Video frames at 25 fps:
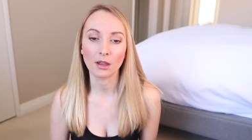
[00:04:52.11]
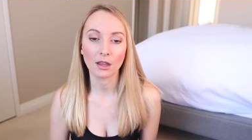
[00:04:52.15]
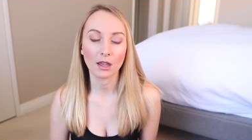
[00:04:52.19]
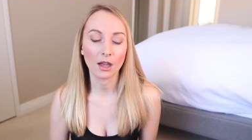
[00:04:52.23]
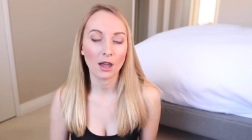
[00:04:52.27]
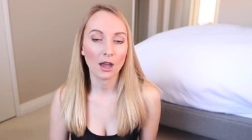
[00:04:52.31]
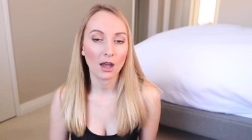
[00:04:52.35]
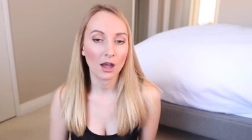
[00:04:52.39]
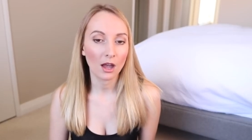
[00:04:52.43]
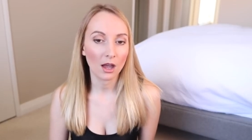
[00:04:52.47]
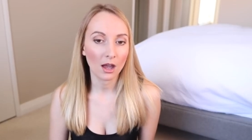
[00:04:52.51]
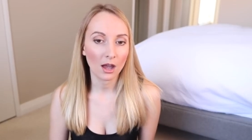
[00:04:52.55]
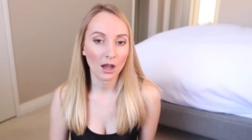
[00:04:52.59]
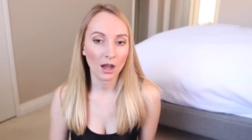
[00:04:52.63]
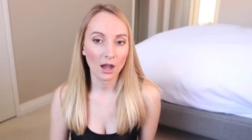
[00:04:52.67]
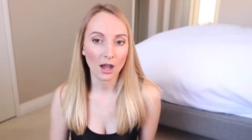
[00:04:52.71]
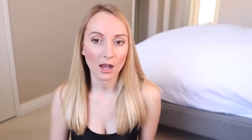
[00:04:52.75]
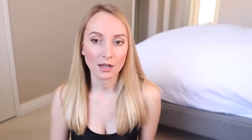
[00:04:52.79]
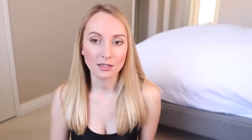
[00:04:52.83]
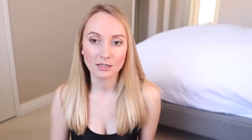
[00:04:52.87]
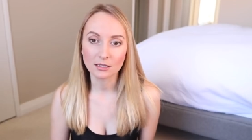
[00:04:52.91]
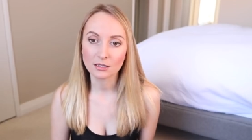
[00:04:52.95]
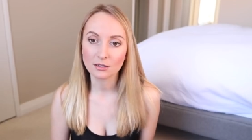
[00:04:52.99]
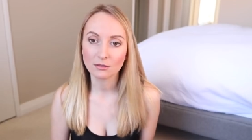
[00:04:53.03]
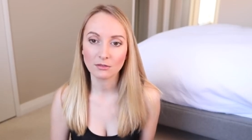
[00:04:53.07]
Like,
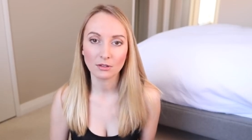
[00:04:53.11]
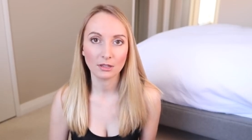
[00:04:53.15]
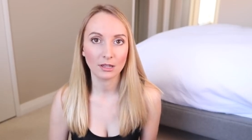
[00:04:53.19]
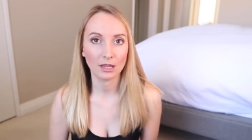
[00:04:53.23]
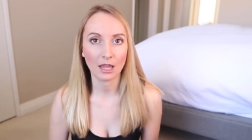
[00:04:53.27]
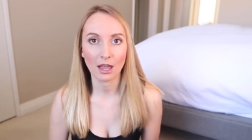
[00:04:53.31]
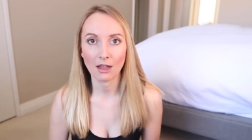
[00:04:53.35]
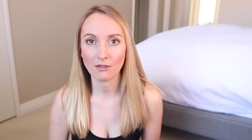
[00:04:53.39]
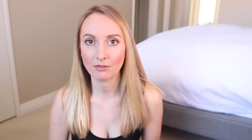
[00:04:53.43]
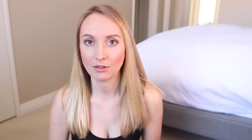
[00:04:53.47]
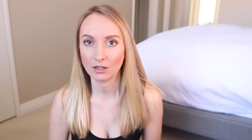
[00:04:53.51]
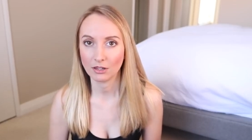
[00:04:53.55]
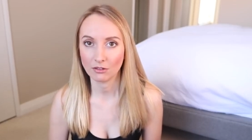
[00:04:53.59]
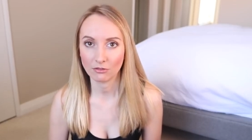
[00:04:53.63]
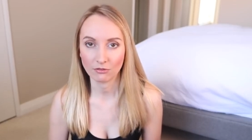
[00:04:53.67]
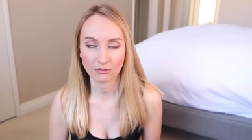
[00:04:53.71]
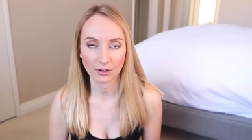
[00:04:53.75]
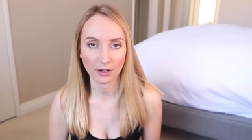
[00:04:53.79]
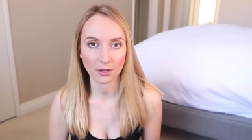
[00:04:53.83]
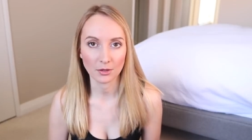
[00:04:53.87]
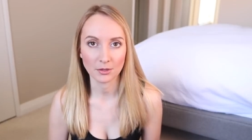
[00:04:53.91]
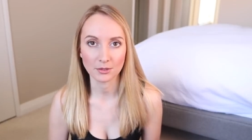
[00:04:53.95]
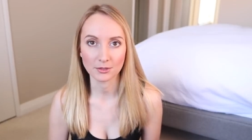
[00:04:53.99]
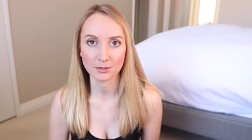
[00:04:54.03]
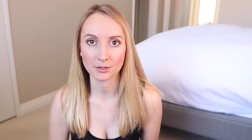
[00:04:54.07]
I didn't really have any
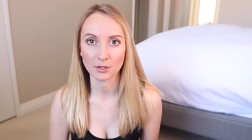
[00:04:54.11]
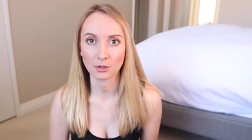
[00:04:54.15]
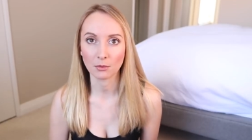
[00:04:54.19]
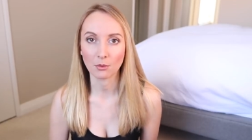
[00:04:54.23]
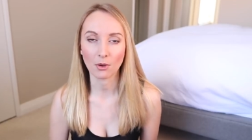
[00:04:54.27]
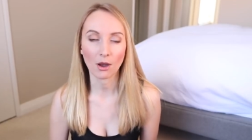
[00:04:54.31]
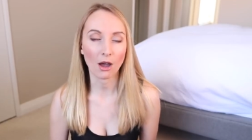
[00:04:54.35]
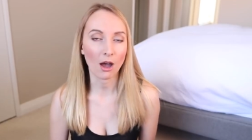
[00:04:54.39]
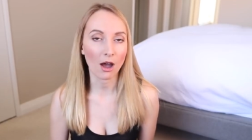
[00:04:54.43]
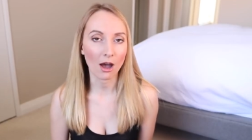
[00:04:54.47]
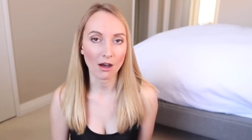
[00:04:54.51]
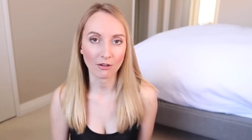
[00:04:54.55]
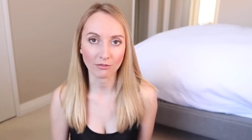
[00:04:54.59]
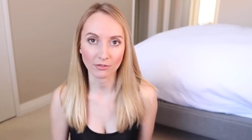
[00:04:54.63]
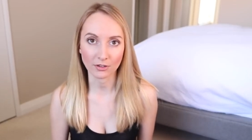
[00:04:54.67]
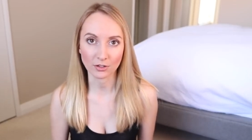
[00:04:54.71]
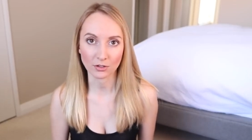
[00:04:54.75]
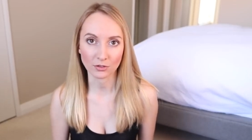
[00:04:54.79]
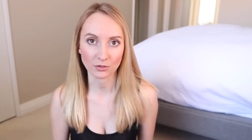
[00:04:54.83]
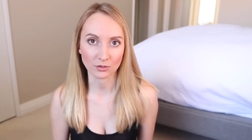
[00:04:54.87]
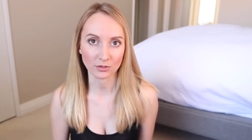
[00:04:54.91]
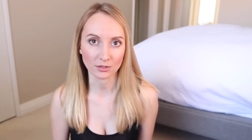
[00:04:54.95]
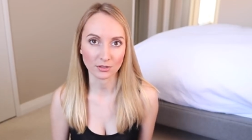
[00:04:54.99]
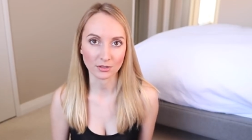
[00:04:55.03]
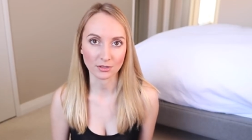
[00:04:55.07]
friends who were half
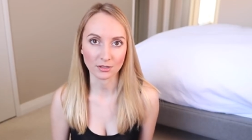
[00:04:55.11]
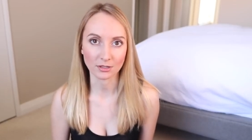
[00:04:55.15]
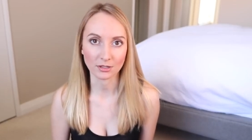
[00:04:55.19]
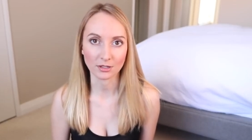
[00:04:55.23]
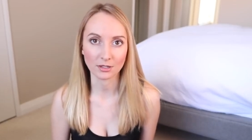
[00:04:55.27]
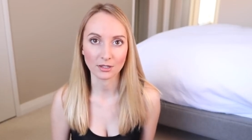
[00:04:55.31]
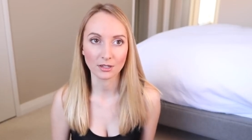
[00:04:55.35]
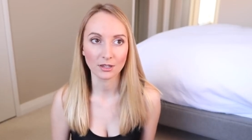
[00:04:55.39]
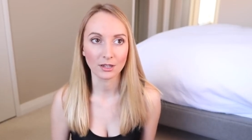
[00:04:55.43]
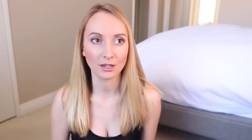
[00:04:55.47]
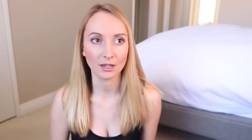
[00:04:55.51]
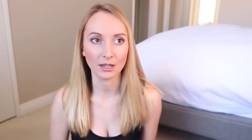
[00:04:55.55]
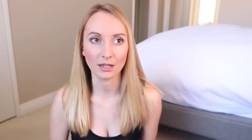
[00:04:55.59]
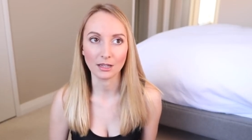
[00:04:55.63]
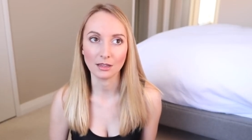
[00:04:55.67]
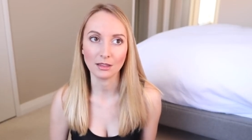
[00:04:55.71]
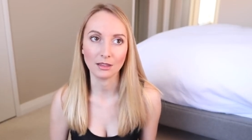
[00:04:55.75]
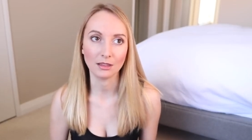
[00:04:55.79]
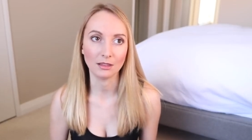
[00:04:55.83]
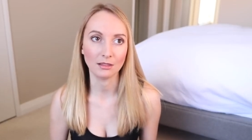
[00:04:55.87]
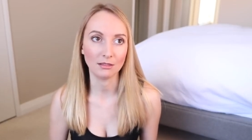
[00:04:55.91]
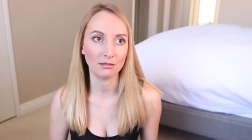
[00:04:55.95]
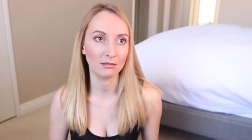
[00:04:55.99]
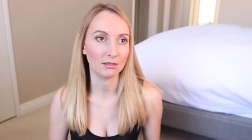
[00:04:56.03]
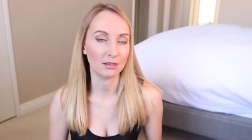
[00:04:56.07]
interested
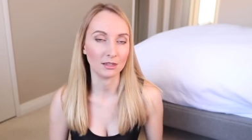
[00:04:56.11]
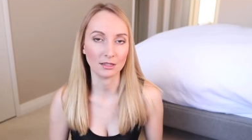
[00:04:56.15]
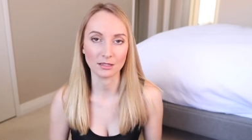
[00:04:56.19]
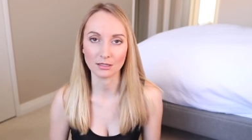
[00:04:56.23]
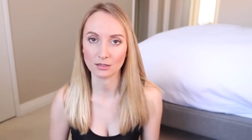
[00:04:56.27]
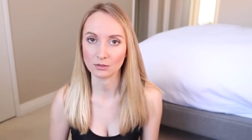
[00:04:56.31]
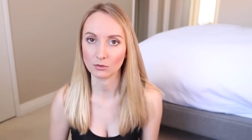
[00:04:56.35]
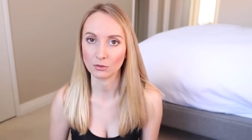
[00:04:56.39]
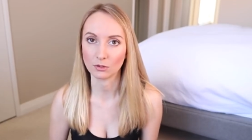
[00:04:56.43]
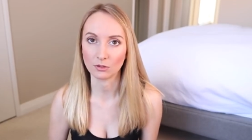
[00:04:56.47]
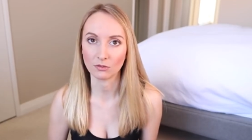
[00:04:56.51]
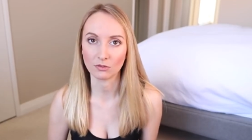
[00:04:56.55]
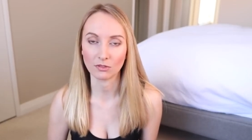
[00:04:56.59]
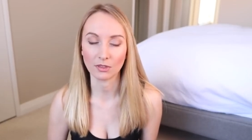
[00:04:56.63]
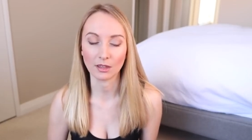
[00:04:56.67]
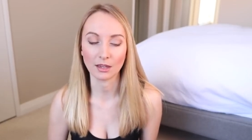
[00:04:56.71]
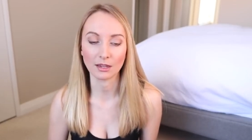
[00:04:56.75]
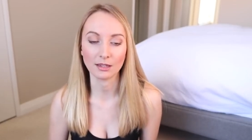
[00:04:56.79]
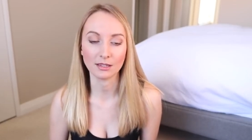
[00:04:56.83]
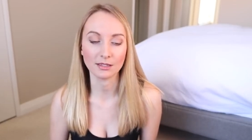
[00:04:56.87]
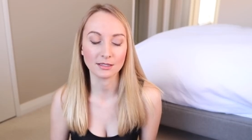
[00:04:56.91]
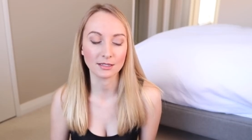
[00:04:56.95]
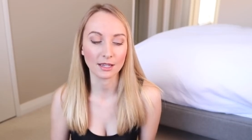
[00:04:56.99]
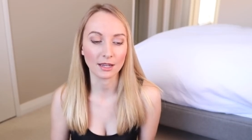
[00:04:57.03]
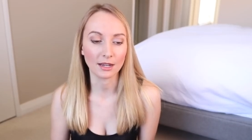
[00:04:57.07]
in these sort of
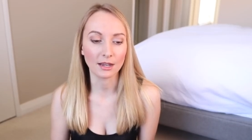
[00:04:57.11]
things.